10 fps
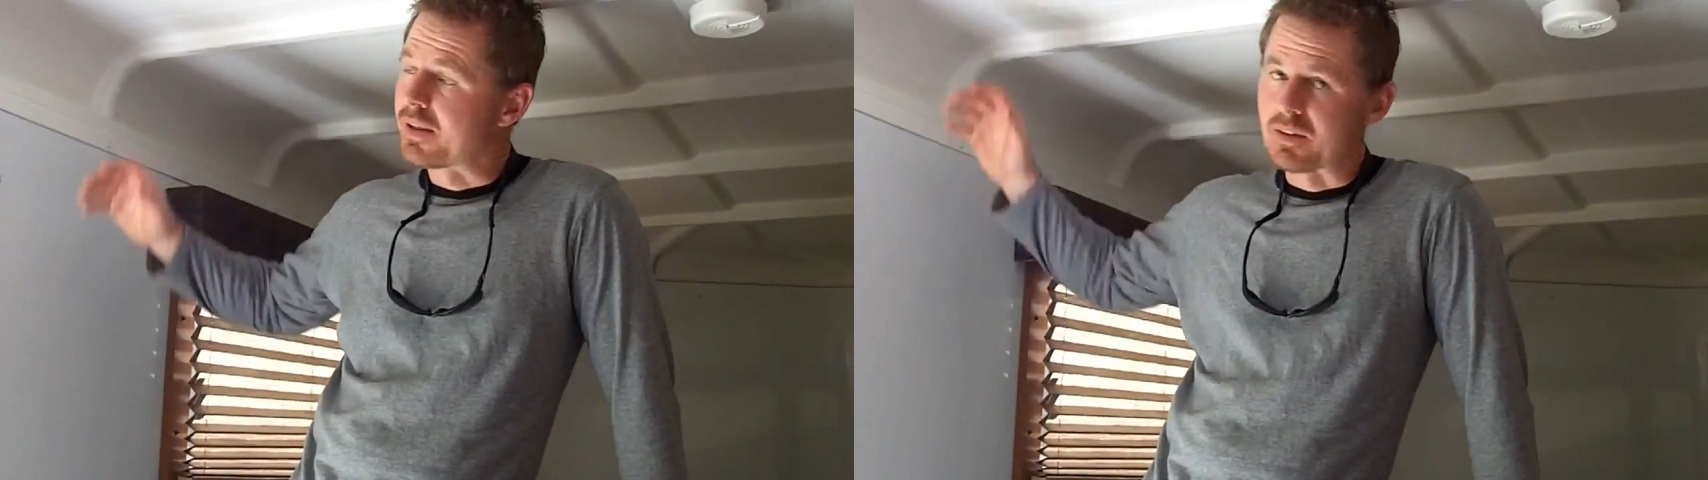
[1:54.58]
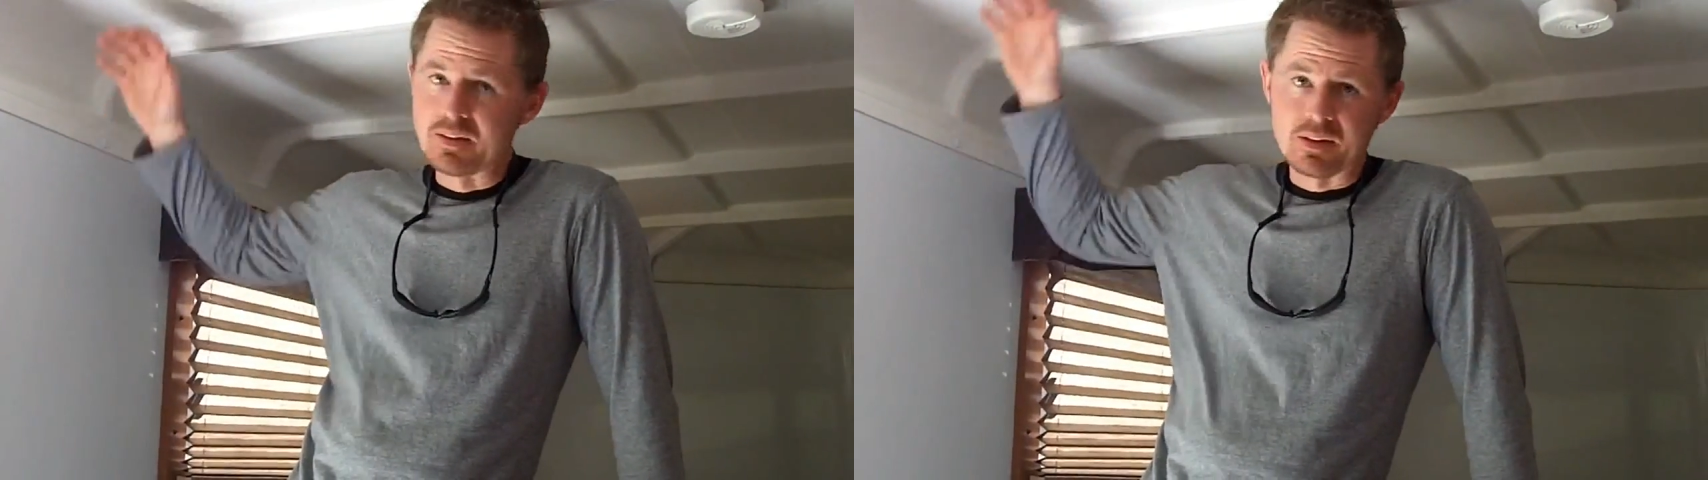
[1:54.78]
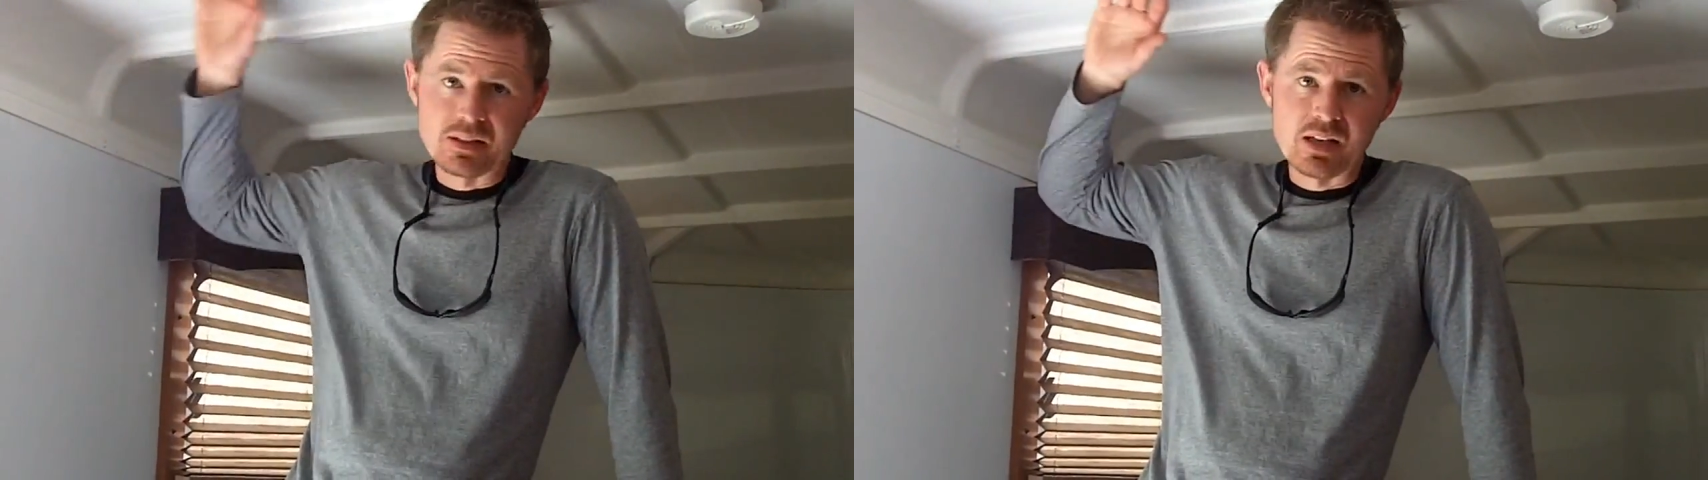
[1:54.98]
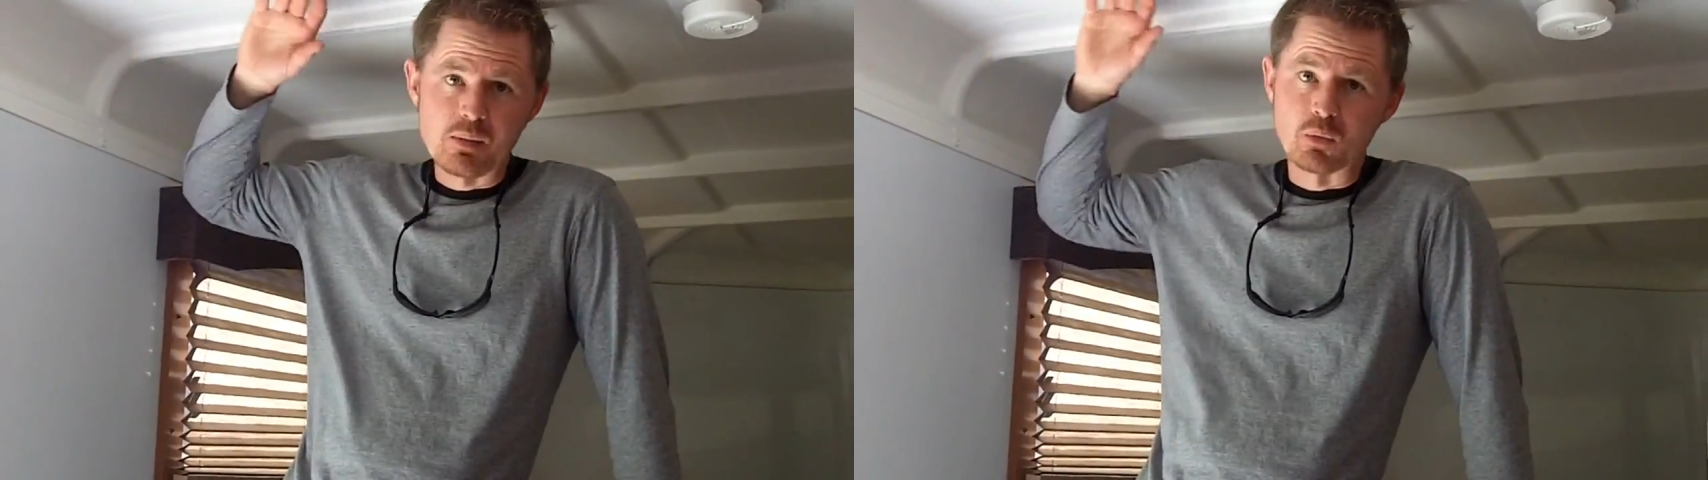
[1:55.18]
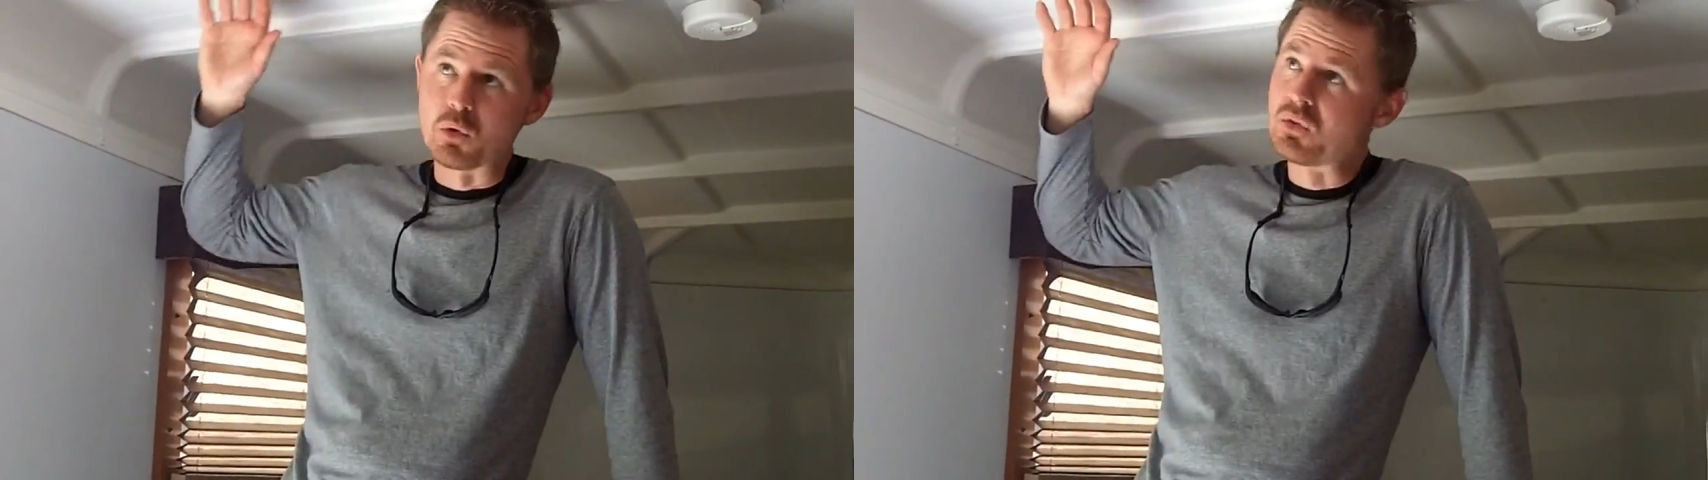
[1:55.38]
And then the
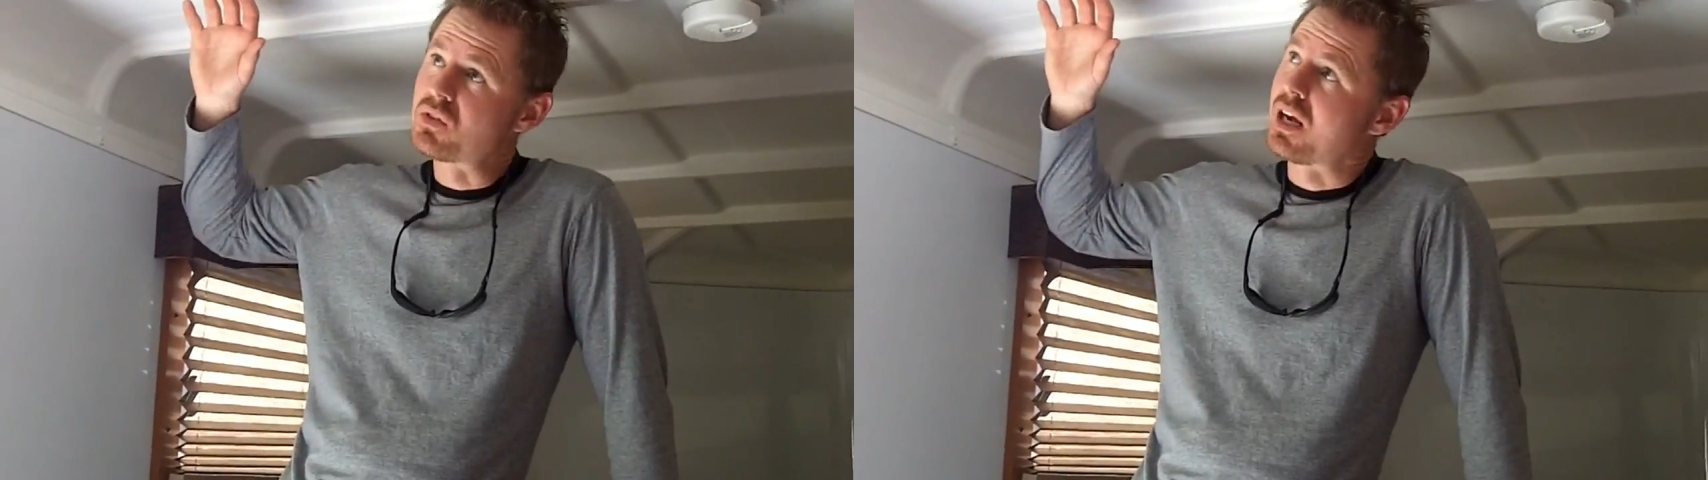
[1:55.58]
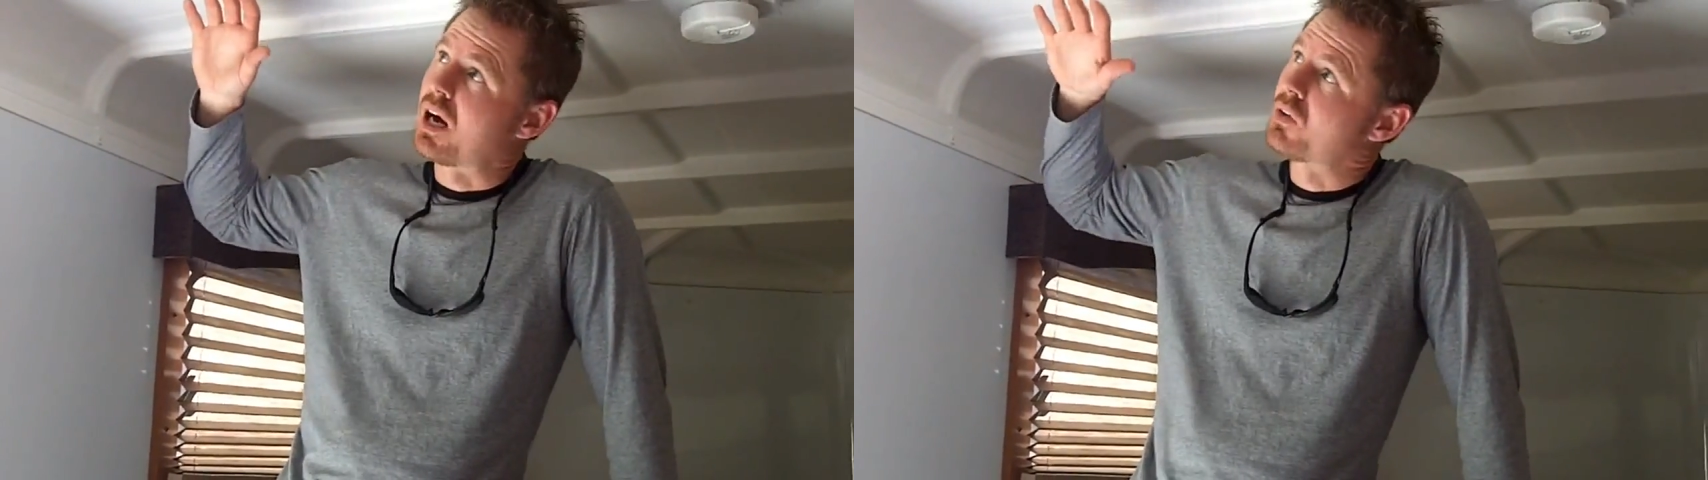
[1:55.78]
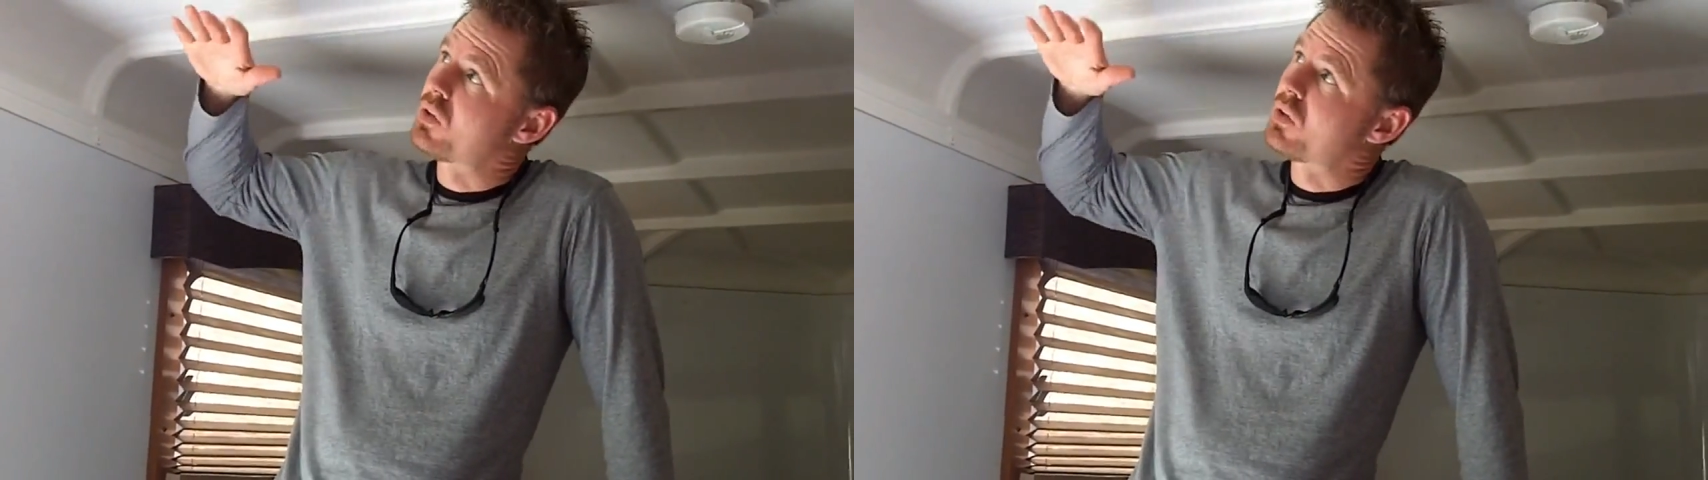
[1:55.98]
same roof style.